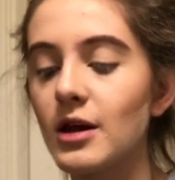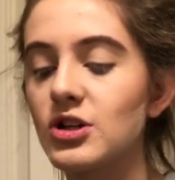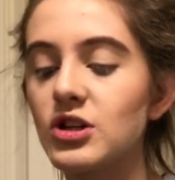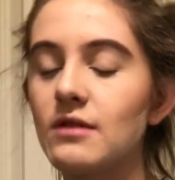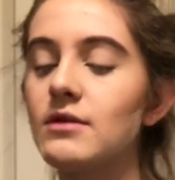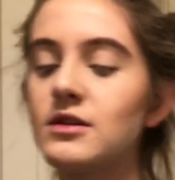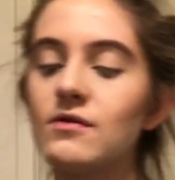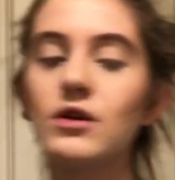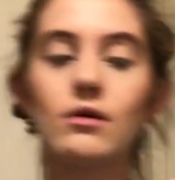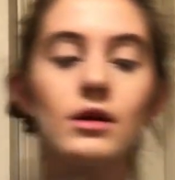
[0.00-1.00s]
collection, give this
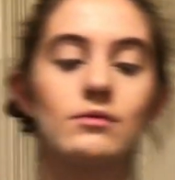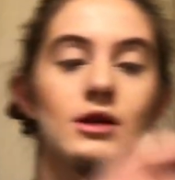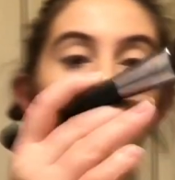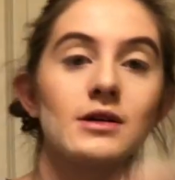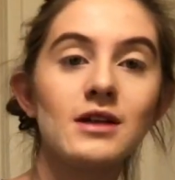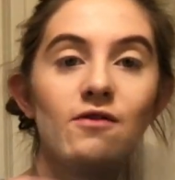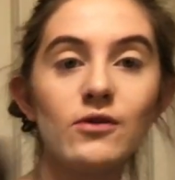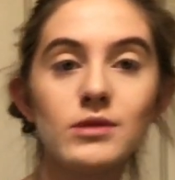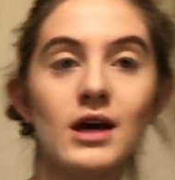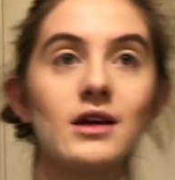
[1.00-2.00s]
video a thumbs up because I
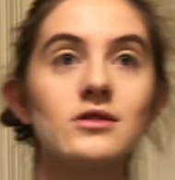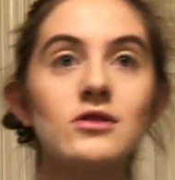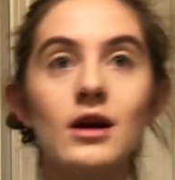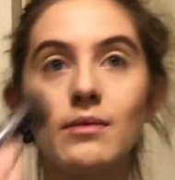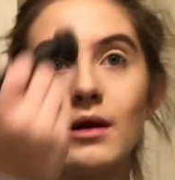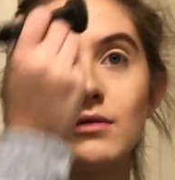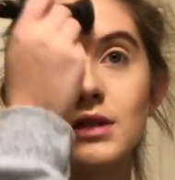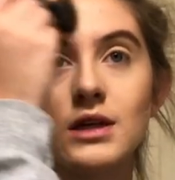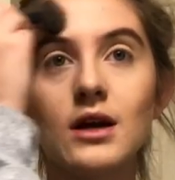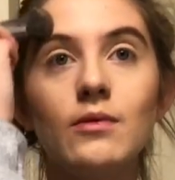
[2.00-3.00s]
filmed that yesterday, but I
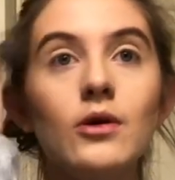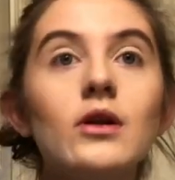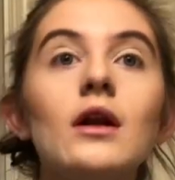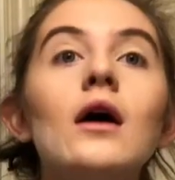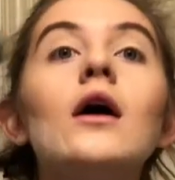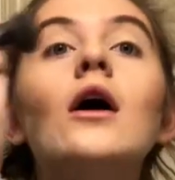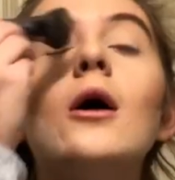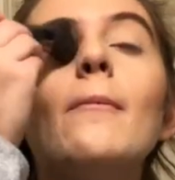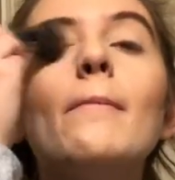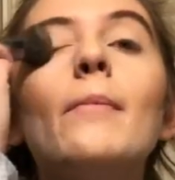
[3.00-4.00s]
wasn't gonna upload it.
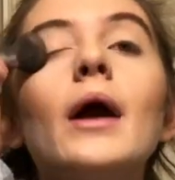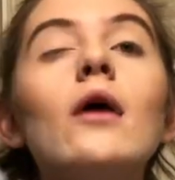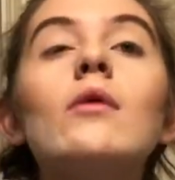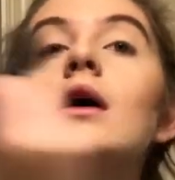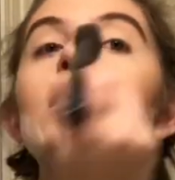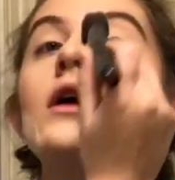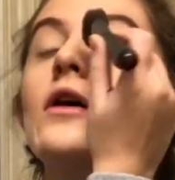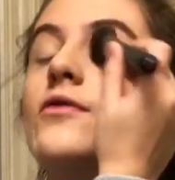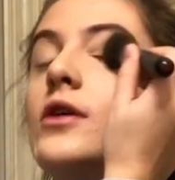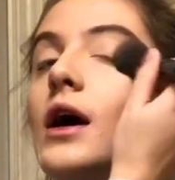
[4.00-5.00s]
But I will
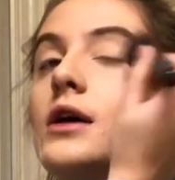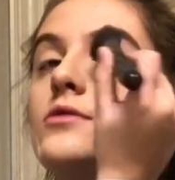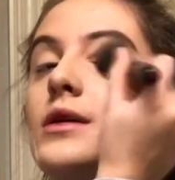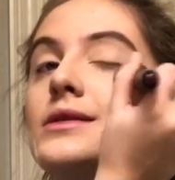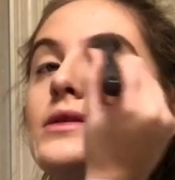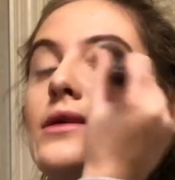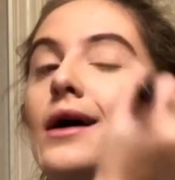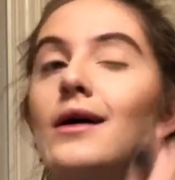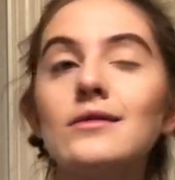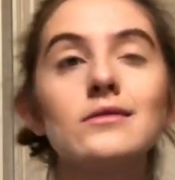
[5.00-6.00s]
if you guys want to see
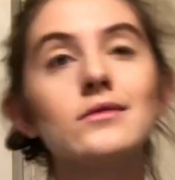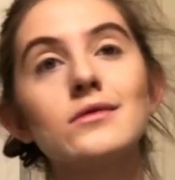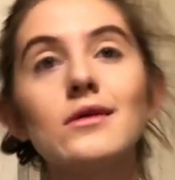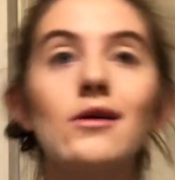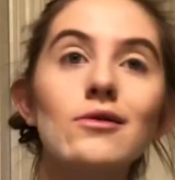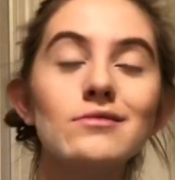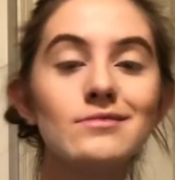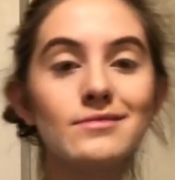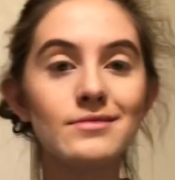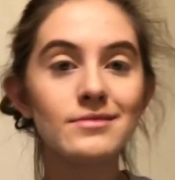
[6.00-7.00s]
that. So,
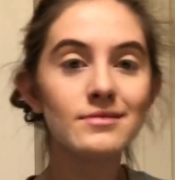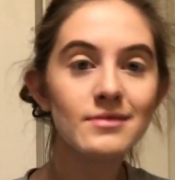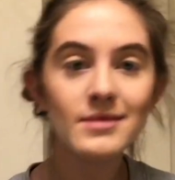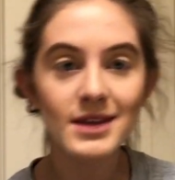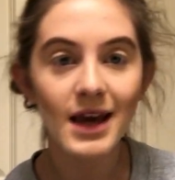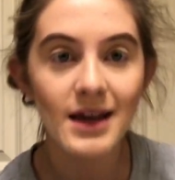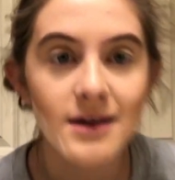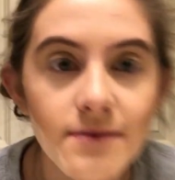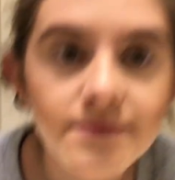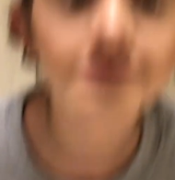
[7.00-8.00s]
yay.